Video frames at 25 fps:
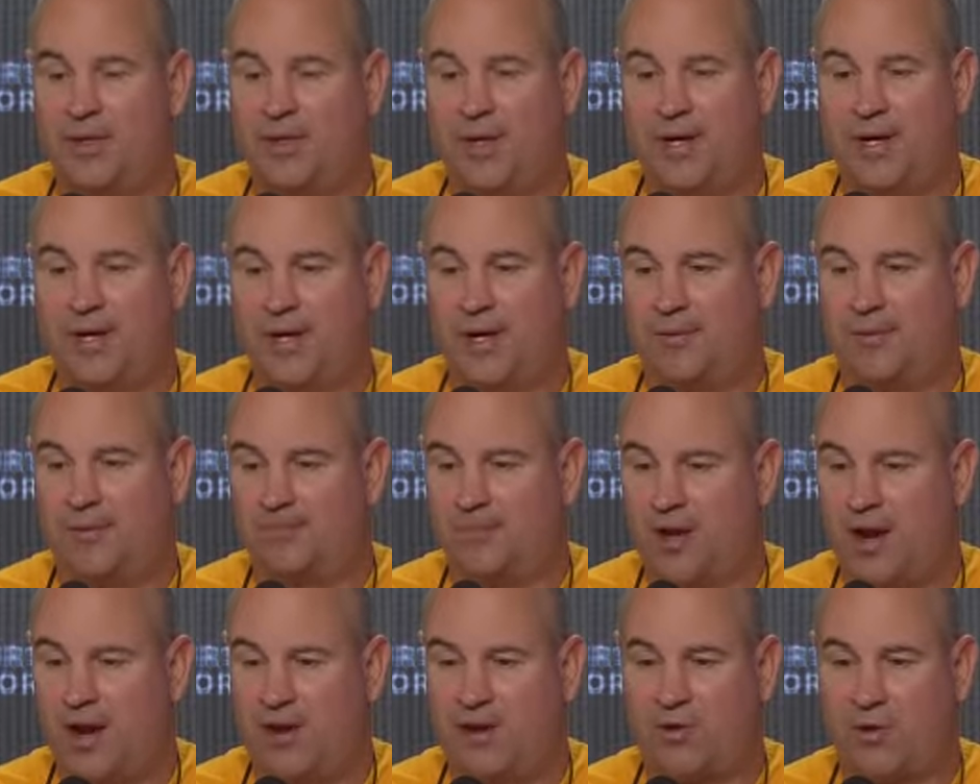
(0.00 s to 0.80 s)

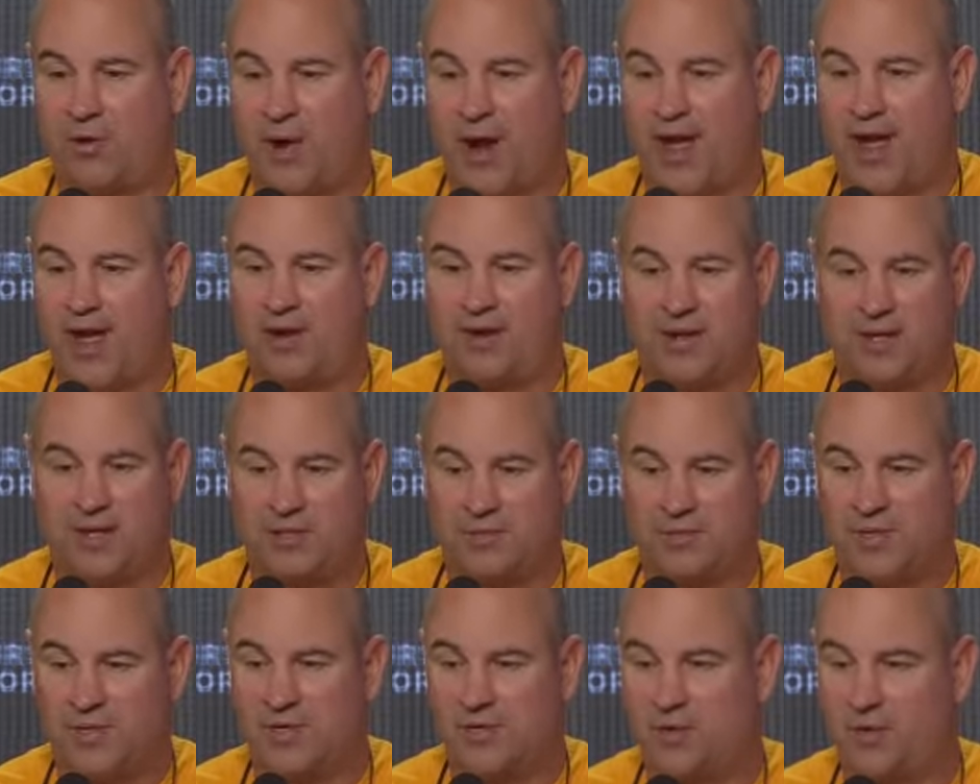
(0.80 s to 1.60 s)
Our crowd
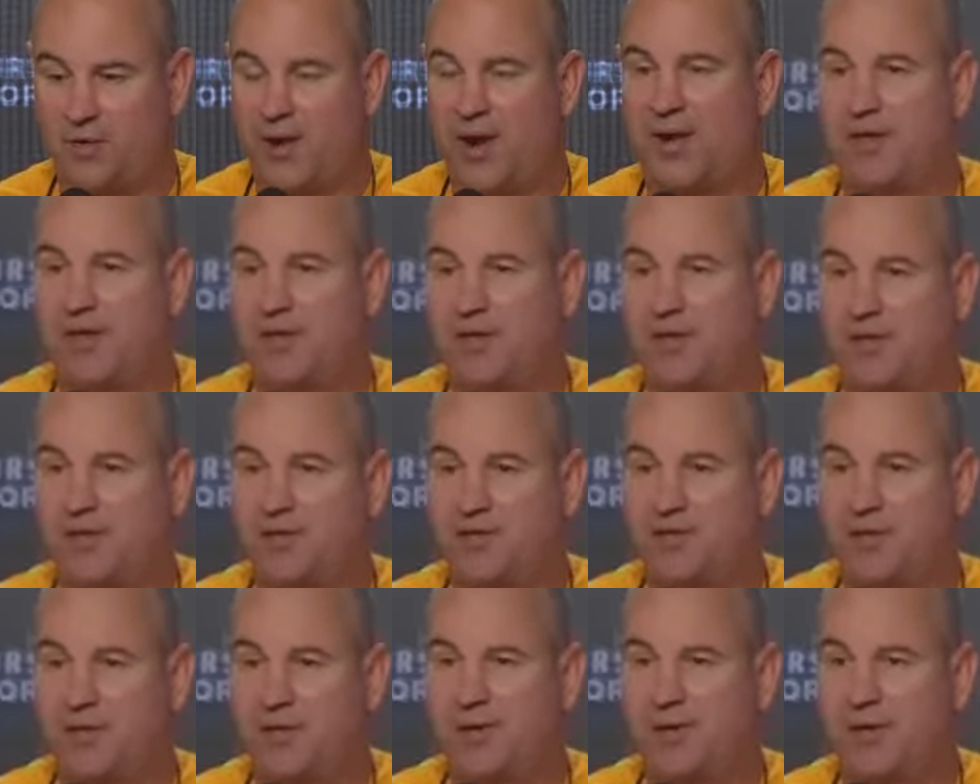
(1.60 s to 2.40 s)
has been great
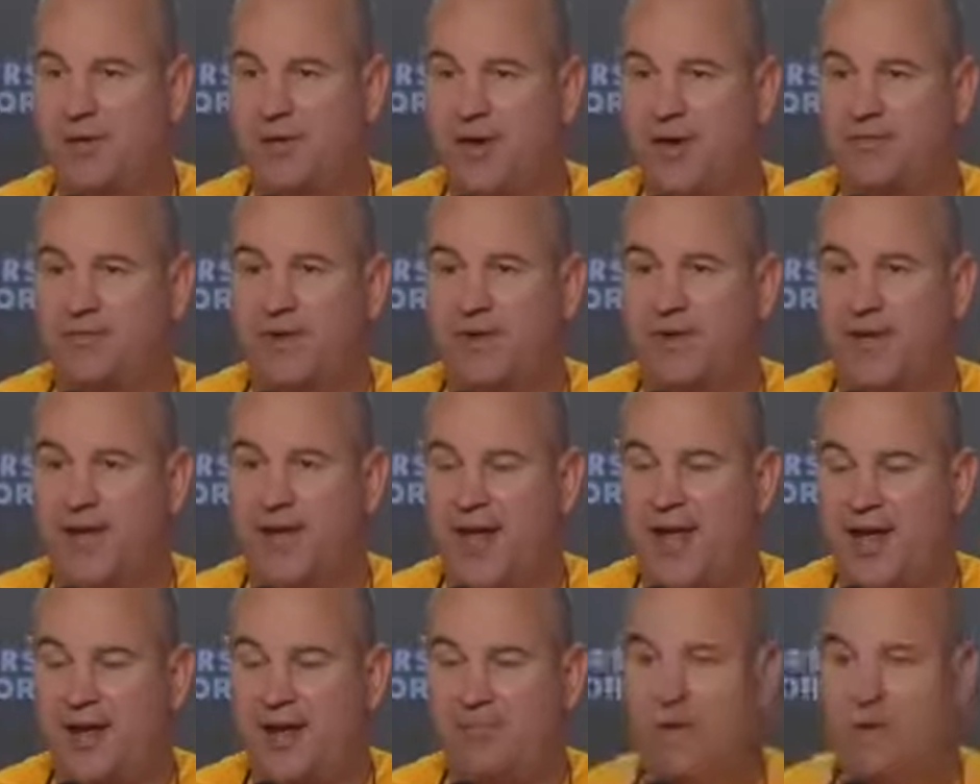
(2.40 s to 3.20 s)
this year in every
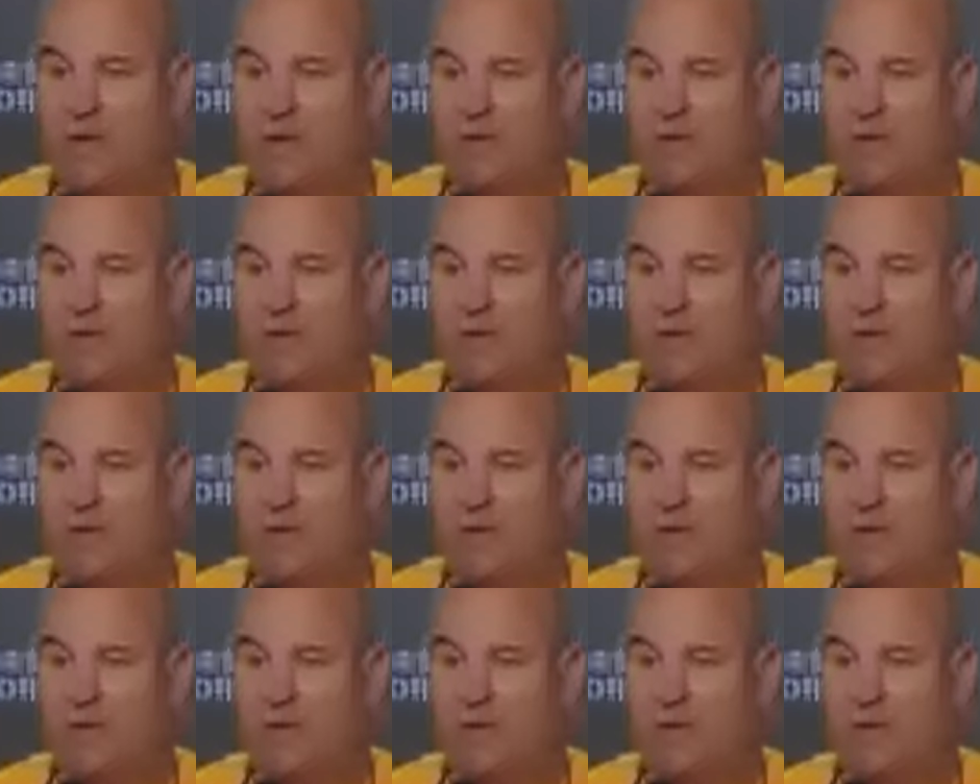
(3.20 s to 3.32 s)
game,